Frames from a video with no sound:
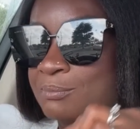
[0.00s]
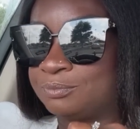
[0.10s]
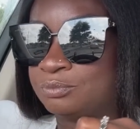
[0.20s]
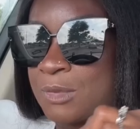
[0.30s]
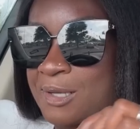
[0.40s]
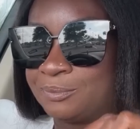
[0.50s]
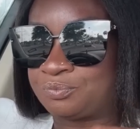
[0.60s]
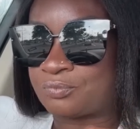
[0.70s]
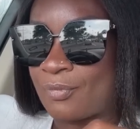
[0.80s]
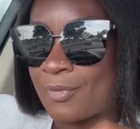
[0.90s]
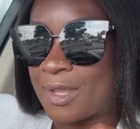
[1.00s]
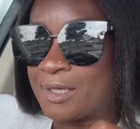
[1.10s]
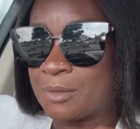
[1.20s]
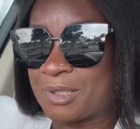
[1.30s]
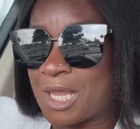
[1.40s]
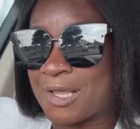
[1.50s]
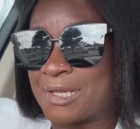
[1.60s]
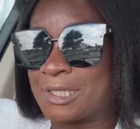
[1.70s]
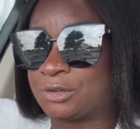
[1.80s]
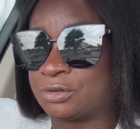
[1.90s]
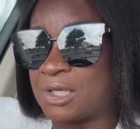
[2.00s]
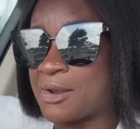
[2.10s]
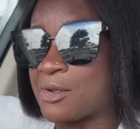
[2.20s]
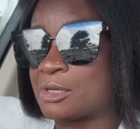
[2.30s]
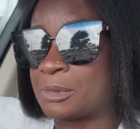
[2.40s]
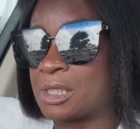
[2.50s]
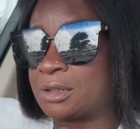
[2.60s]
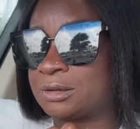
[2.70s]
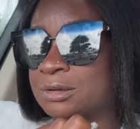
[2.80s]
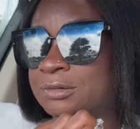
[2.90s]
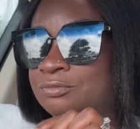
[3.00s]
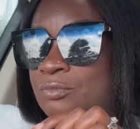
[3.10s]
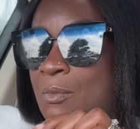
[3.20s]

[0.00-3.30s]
but it'll be like an extra income, honestly.